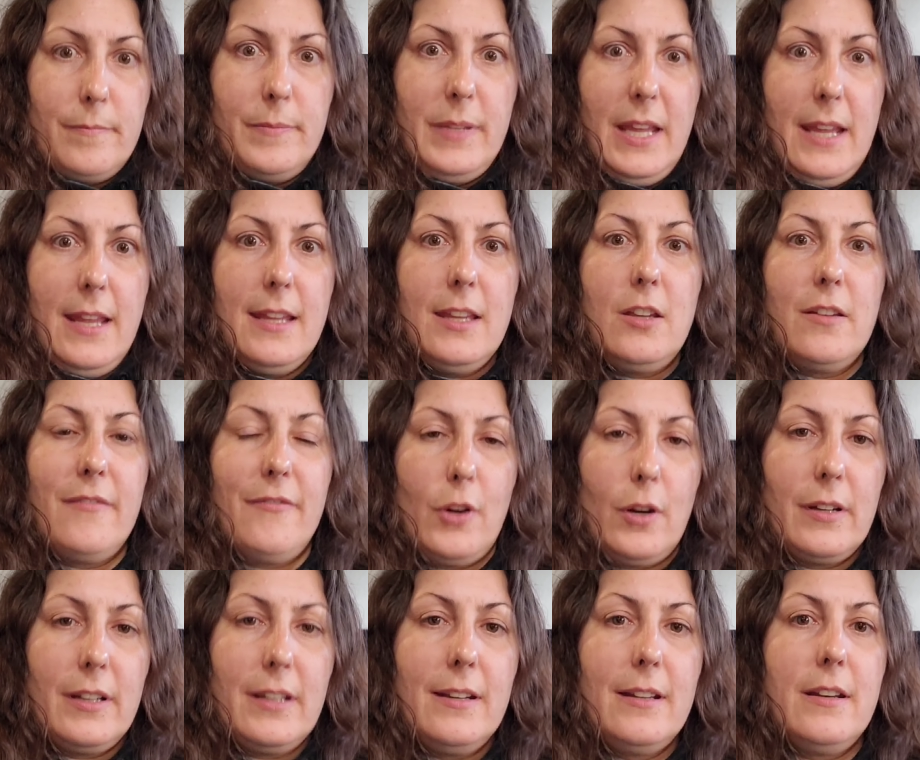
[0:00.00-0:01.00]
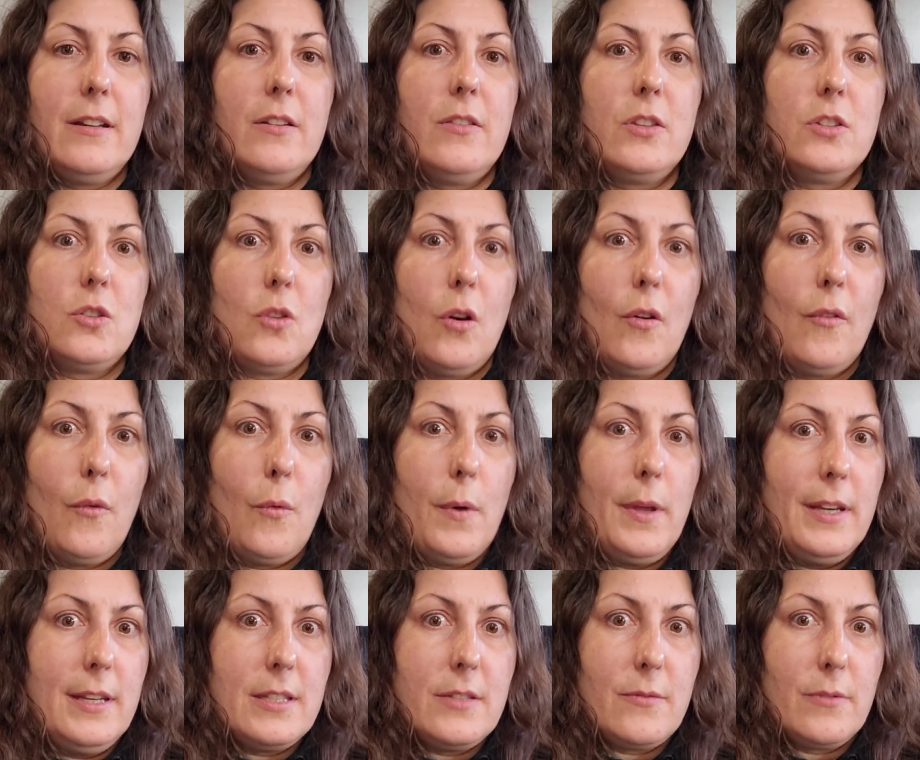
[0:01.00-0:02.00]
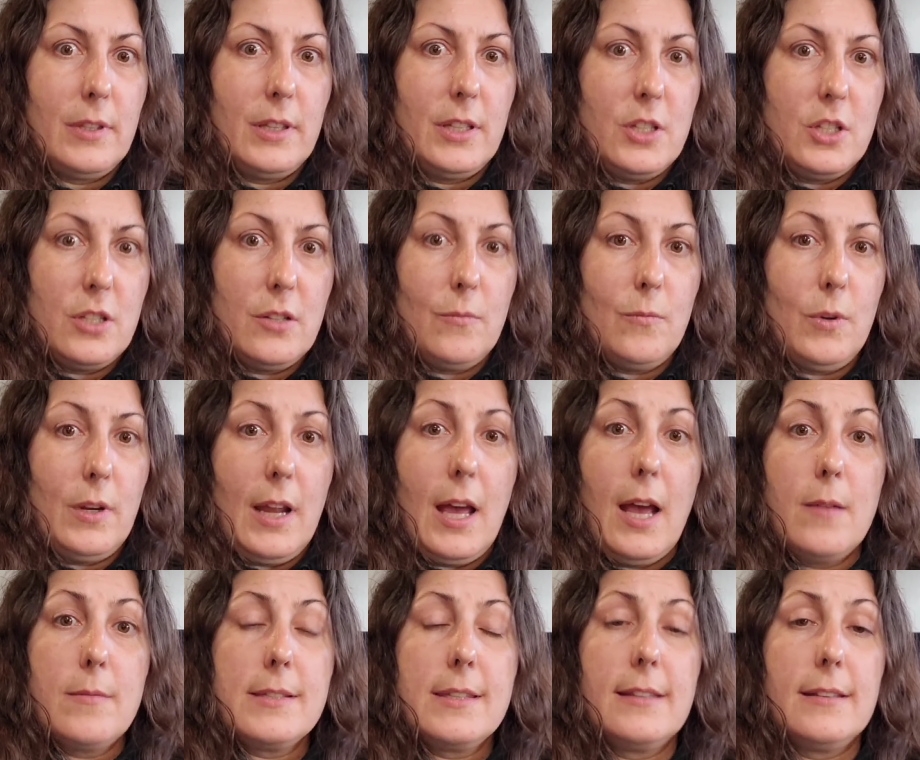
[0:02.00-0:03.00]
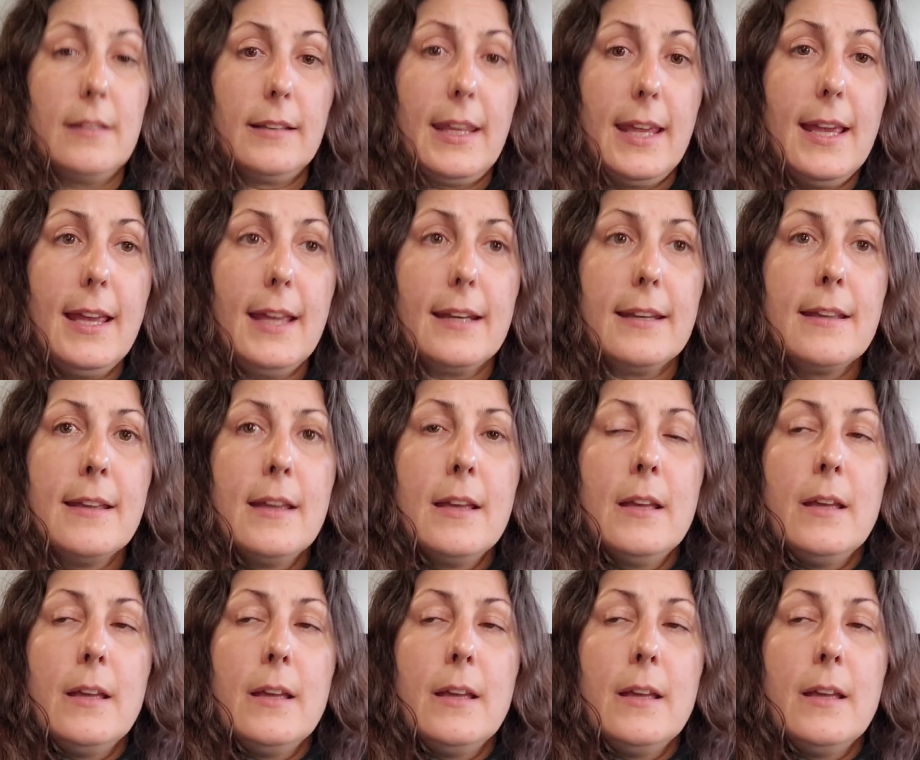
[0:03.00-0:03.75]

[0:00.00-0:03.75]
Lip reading: being converted into the Jehovah's Witness religion when I was a little kid,